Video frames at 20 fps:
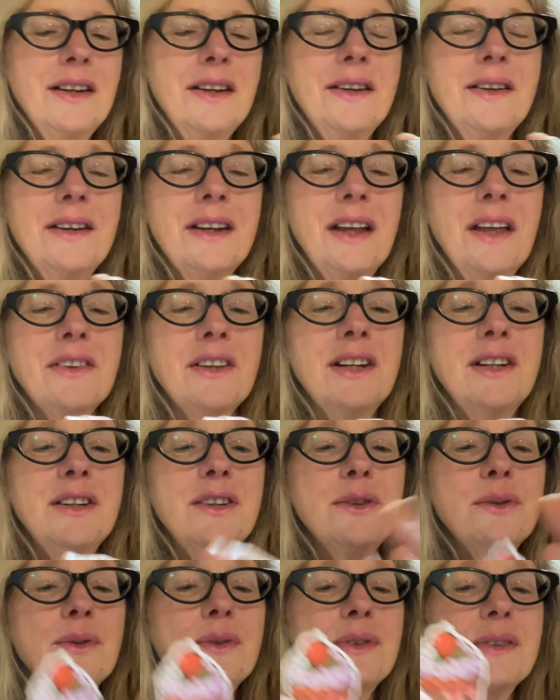Another
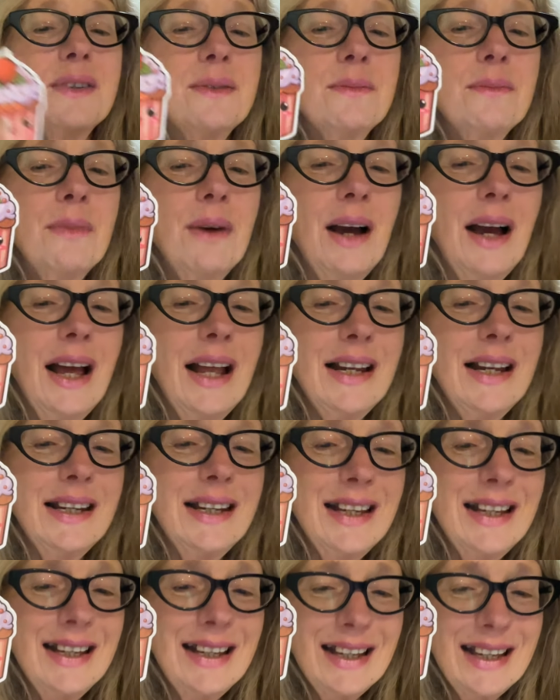little
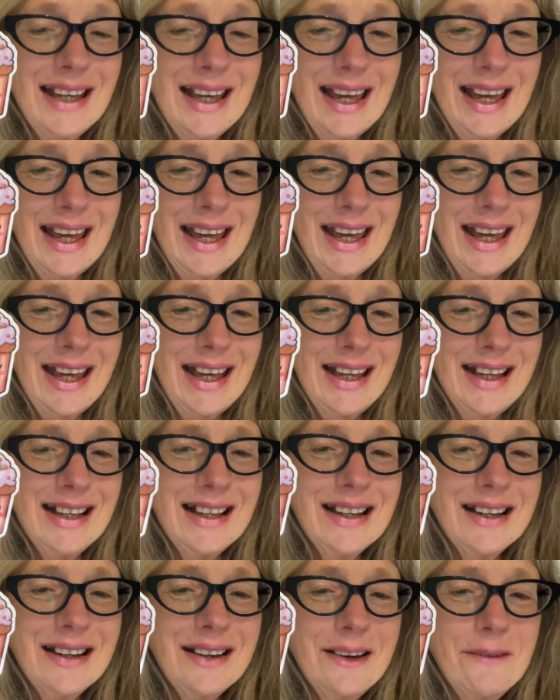smiley
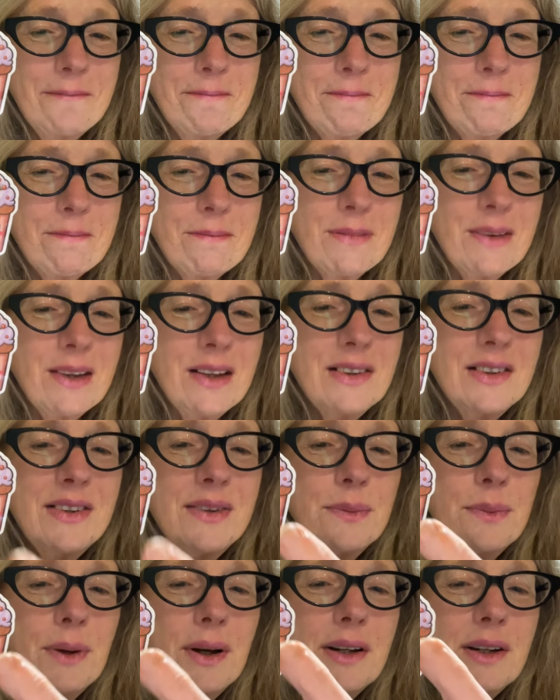cake.
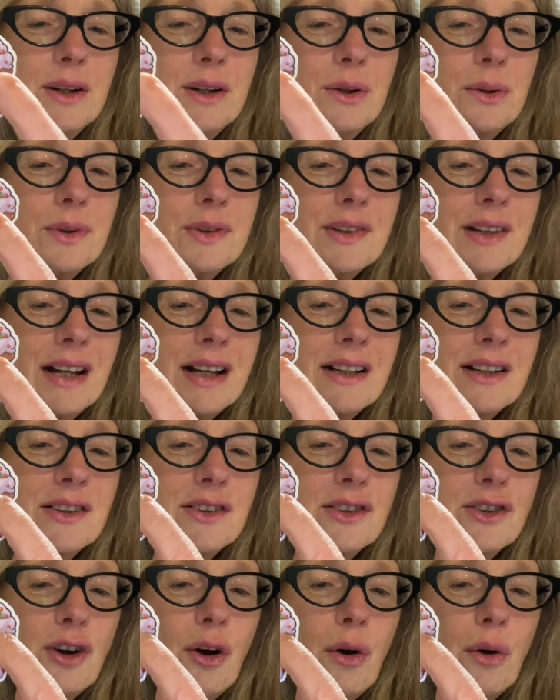This one looks like
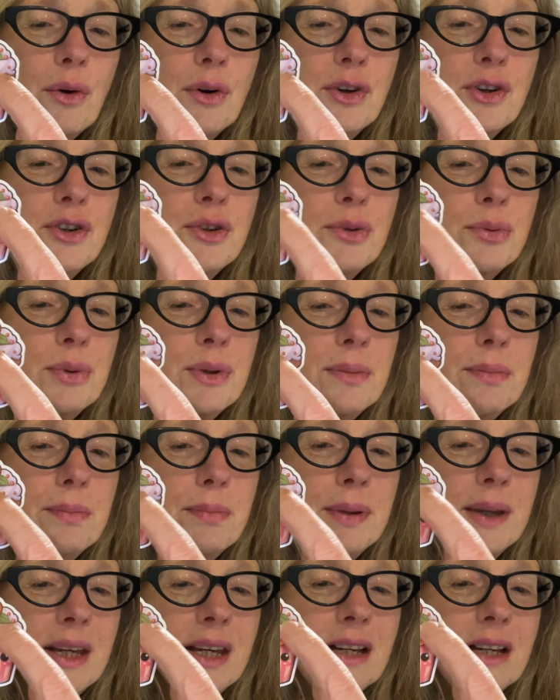it's orange with
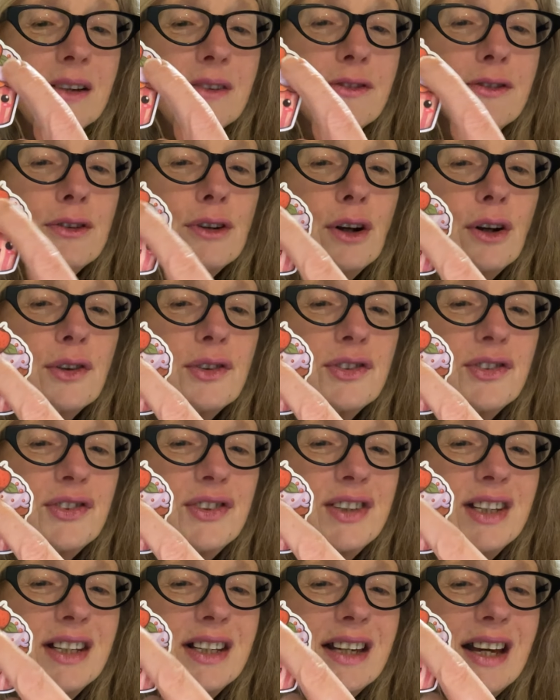pink
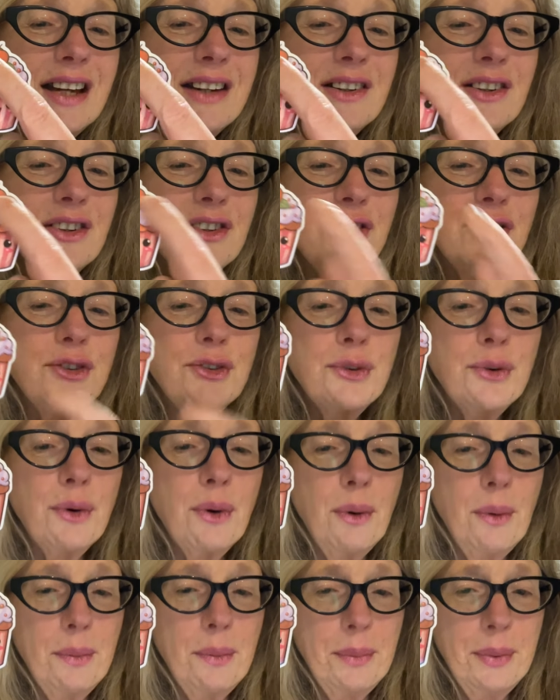frosting and a
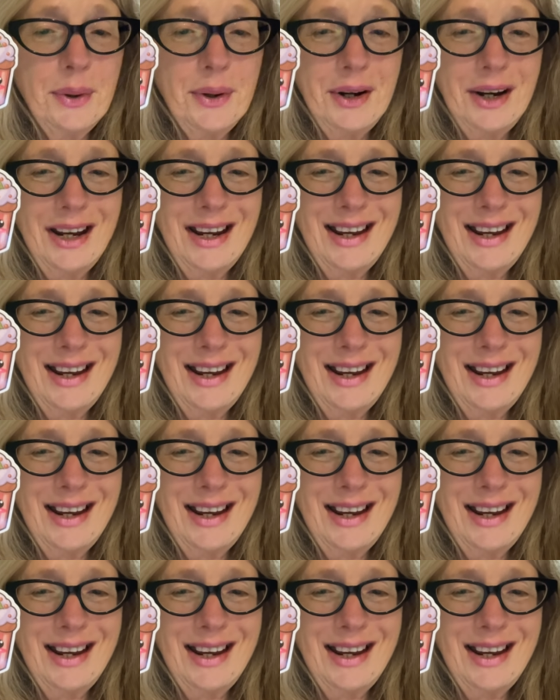strawberry.